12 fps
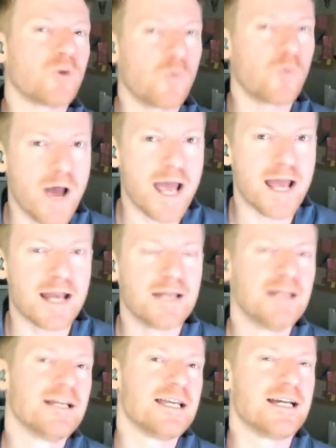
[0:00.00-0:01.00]
the way,
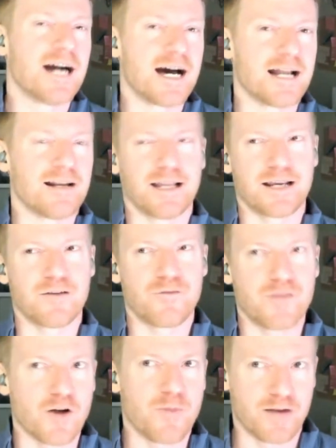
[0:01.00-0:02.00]
he got like a
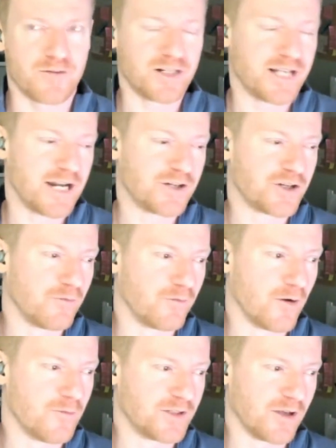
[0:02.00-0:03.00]
fair amount of attention
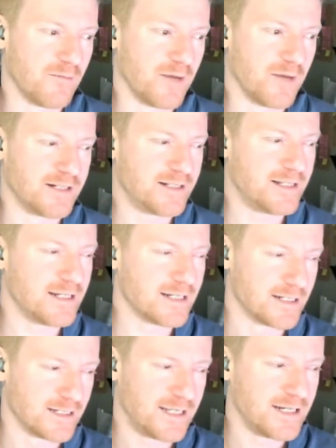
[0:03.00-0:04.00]
from some,
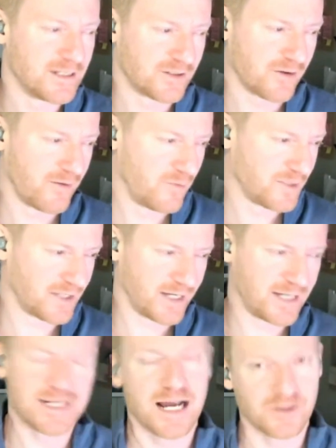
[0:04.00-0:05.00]
he described them as
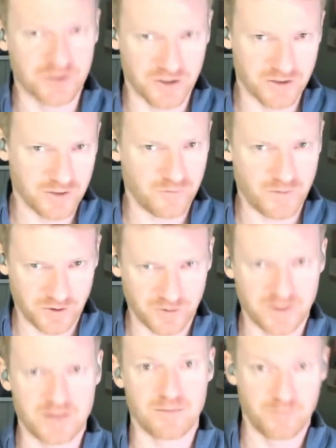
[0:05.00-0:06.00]
like intelligence
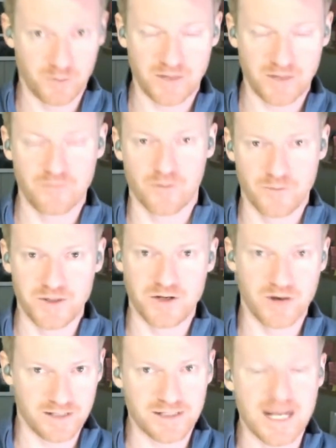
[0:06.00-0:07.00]
officials, believed from the
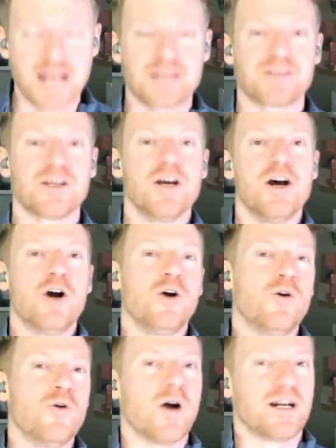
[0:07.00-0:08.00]
United States,
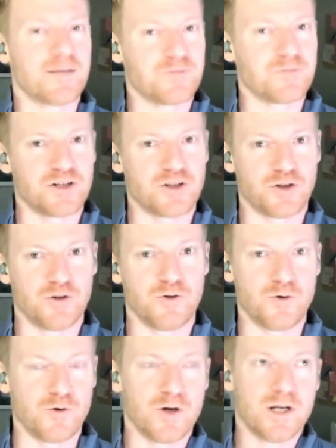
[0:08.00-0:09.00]
who attempted
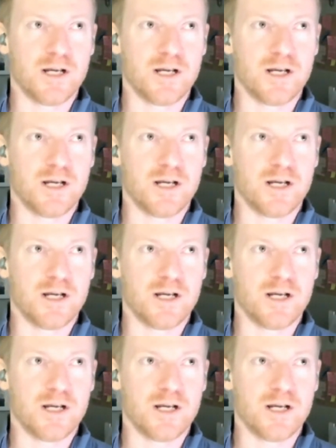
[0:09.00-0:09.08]
to,